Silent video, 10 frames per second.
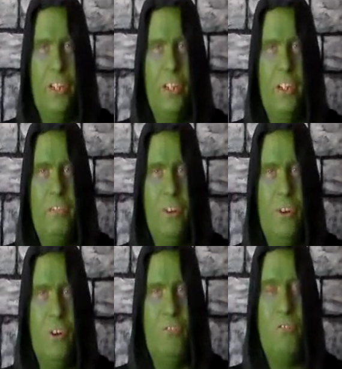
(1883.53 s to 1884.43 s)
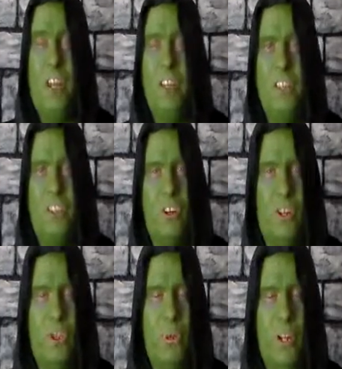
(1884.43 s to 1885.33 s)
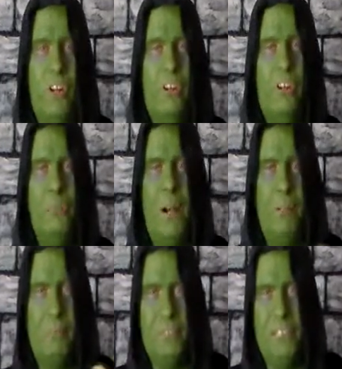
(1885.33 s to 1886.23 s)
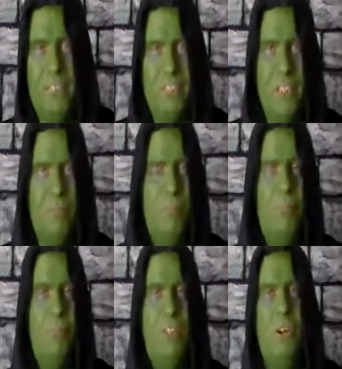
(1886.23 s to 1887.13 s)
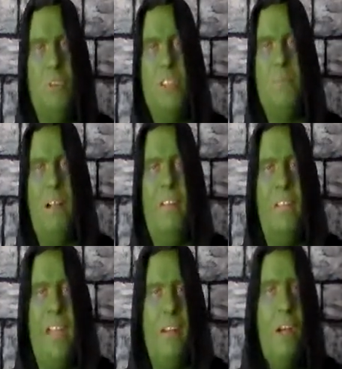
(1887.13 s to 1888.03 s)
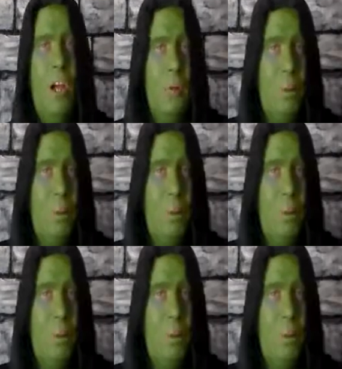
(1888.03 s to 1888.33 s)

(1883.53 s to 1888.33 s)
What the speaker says: and if you're a friend of us on Twitter, you probably received some notice about that.